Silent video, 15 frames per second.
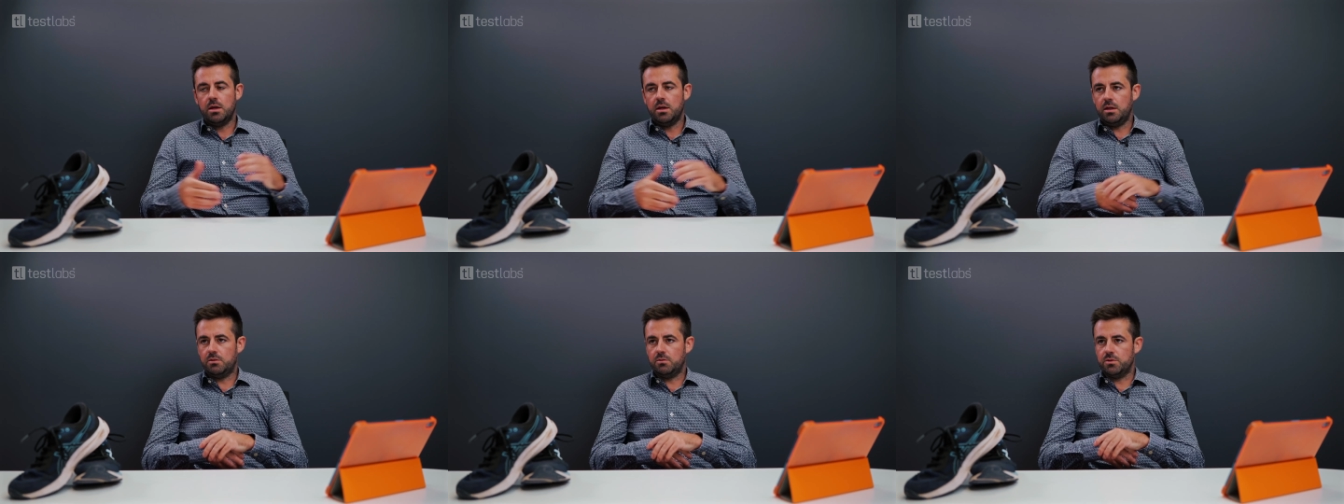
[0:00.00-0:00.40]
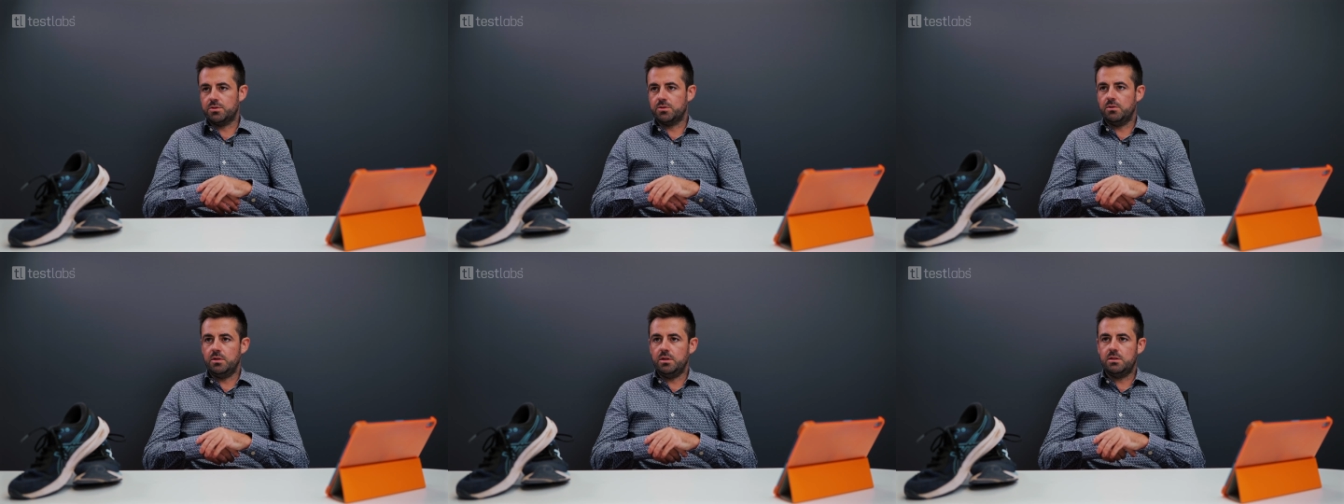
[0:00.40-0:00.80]
it
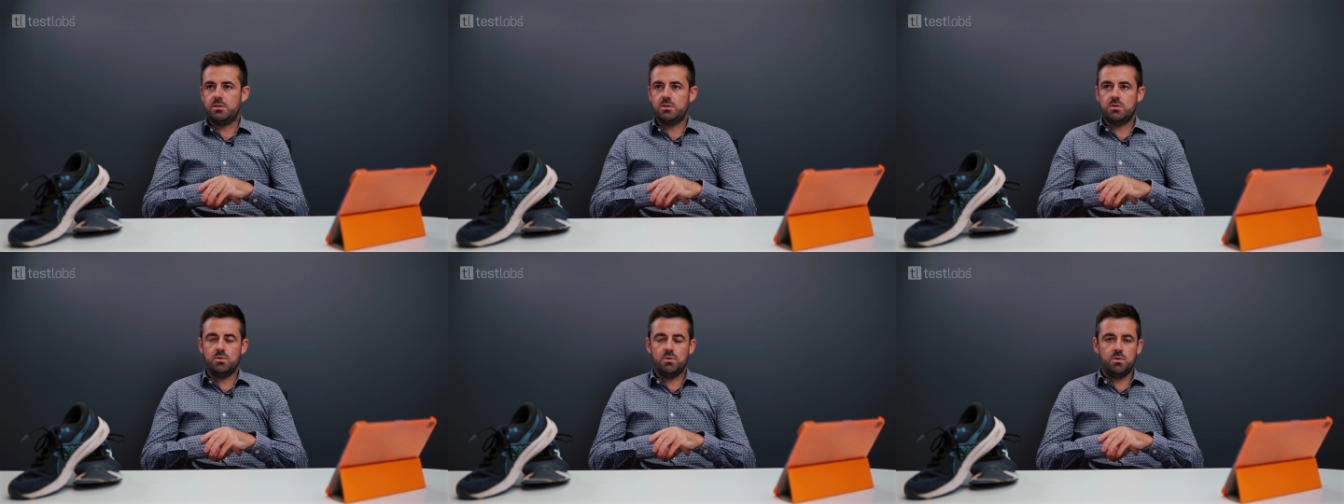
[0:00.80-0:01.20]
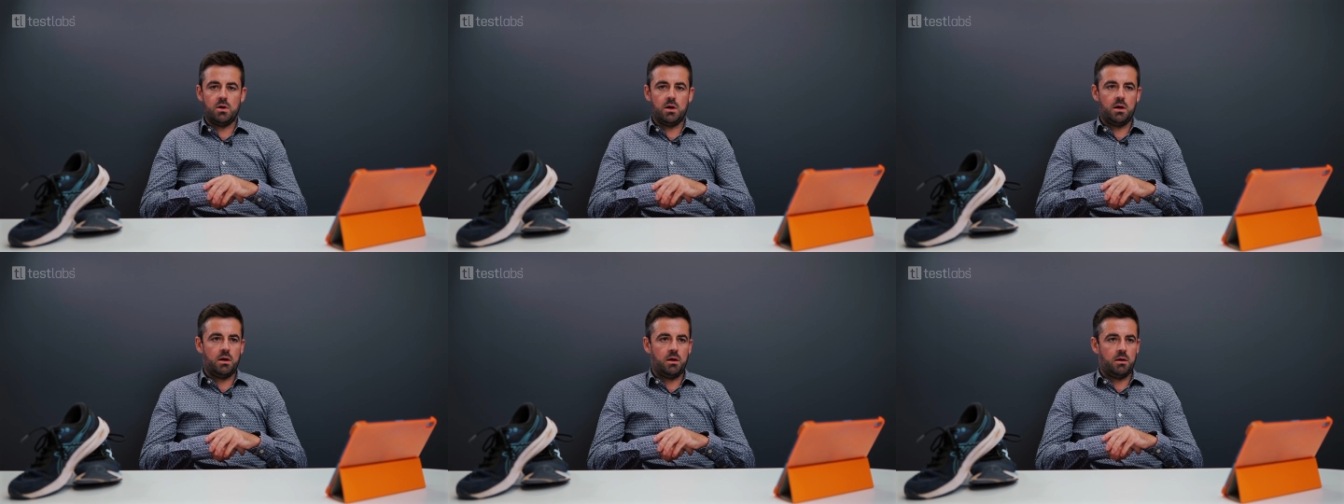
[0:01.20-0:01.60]
also leads to
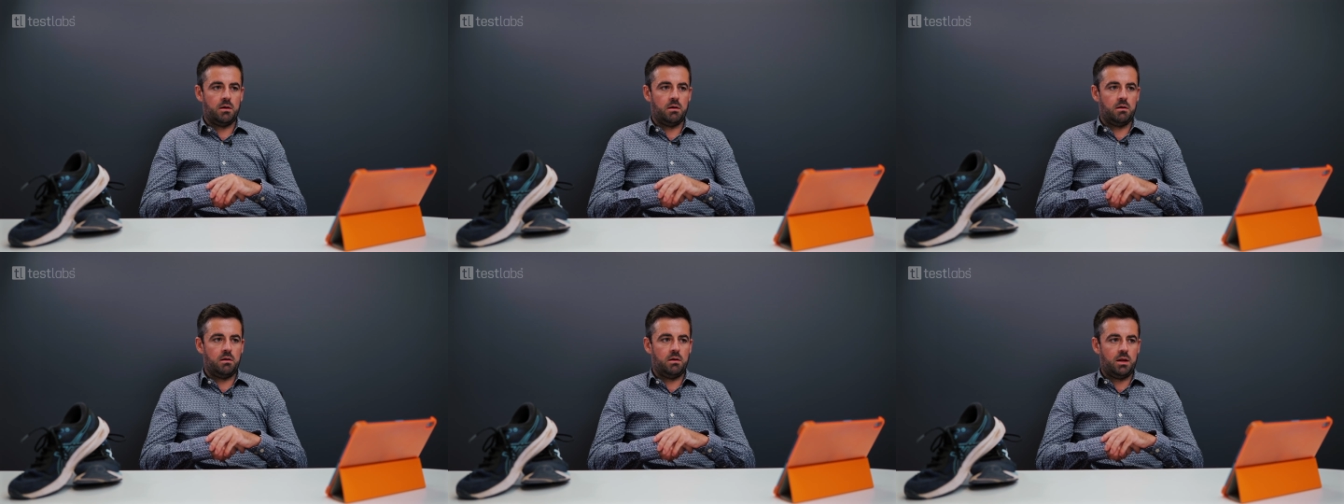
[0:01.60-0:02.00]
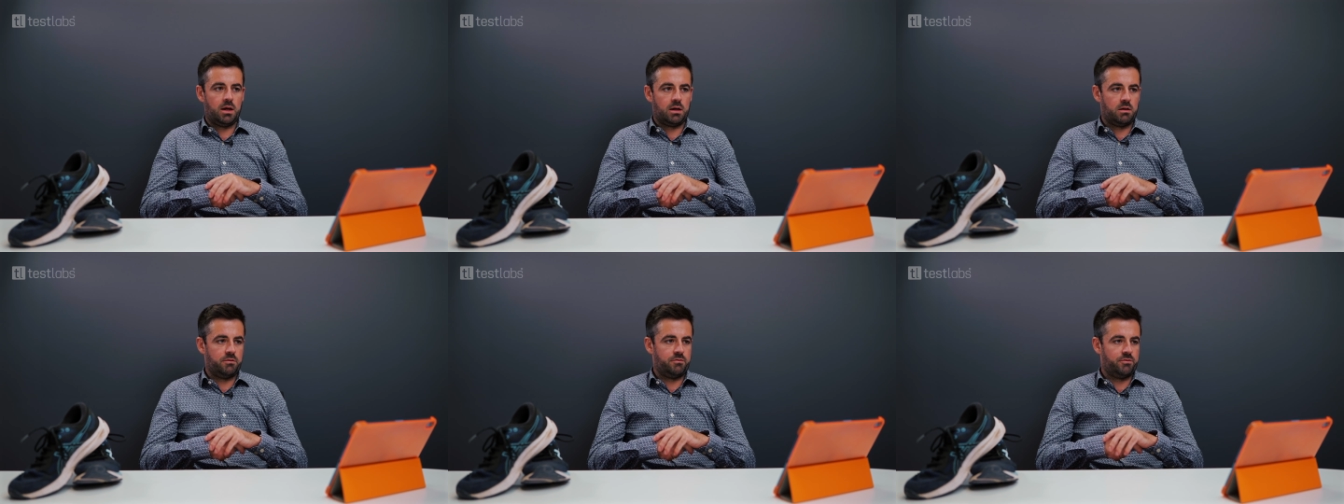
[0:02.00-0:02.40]
a
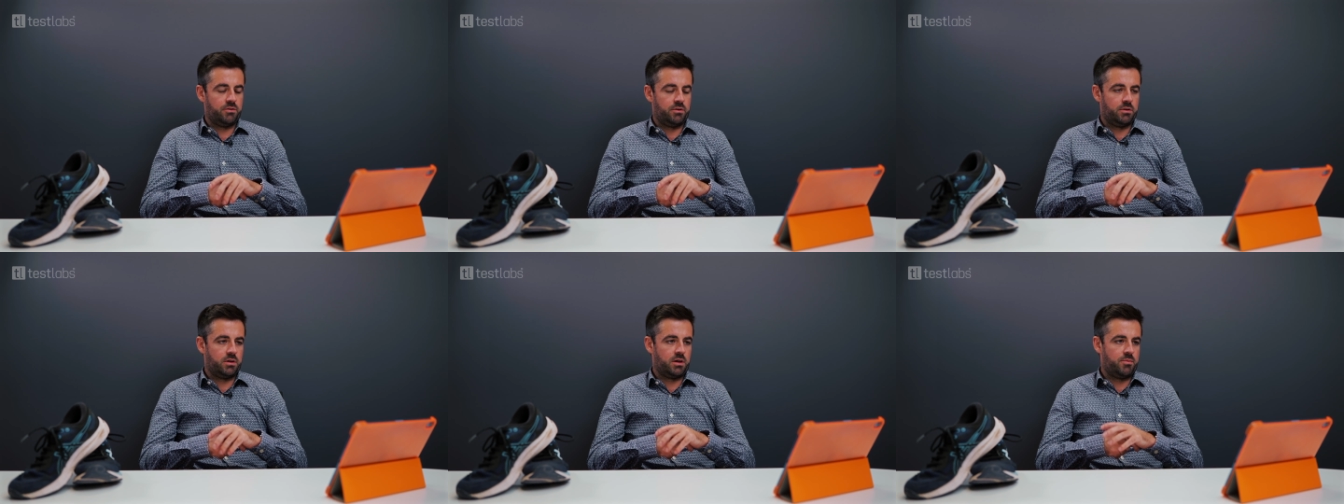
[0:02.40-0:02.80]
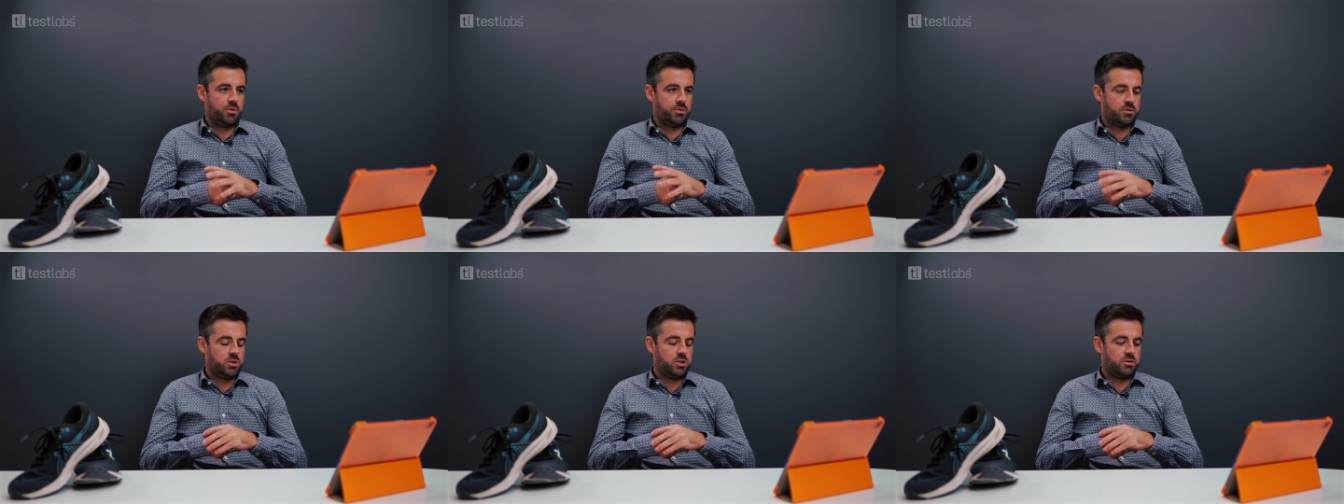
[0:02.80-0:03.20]
lack of gamma
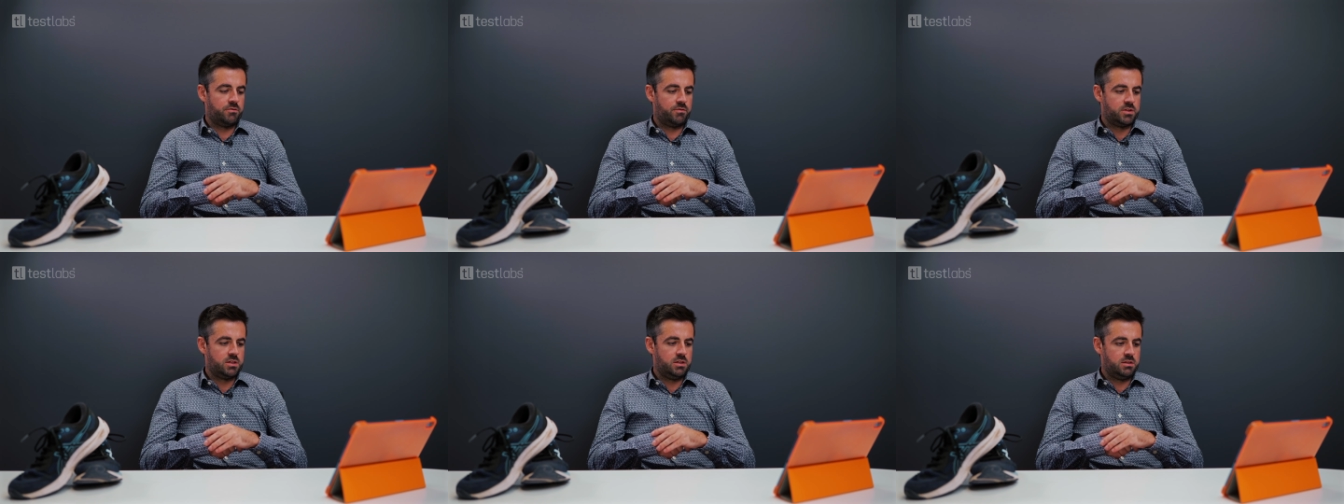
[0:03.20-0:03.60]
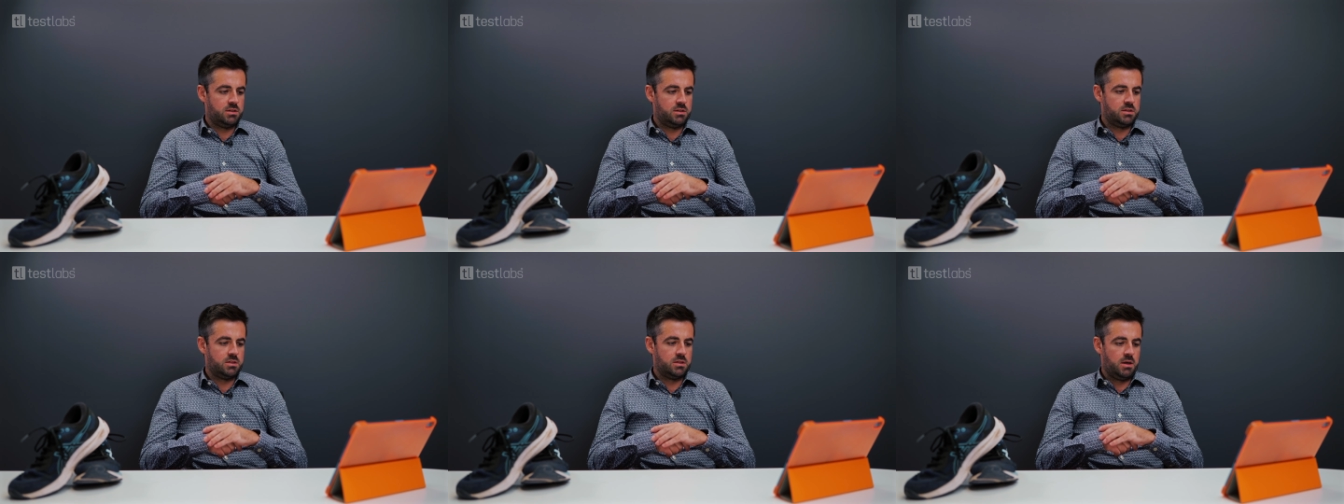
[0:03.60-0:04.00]
radiation
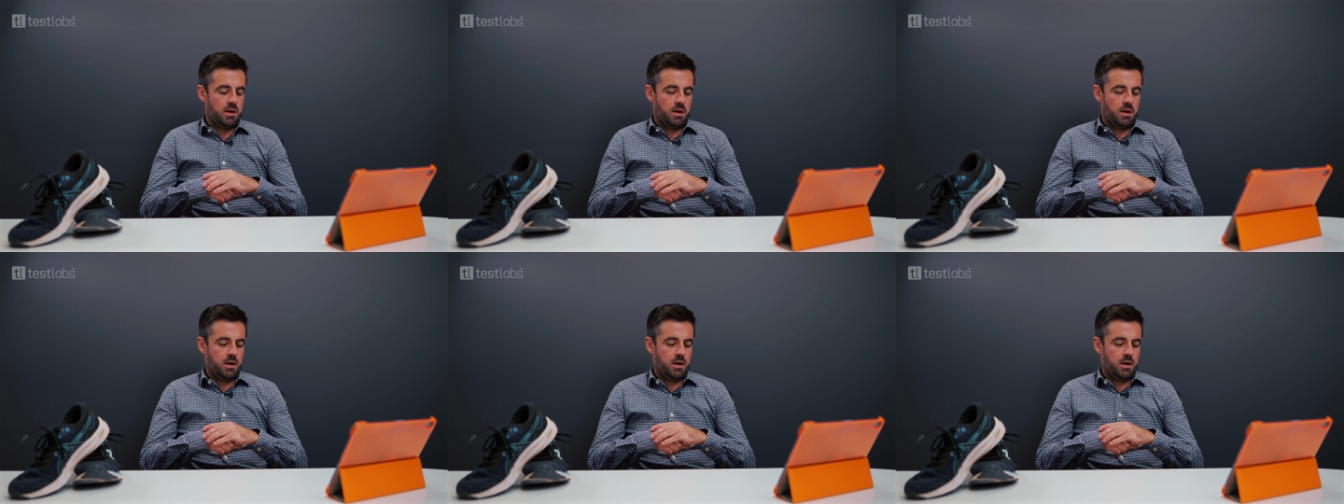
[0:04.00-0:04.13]
facilities.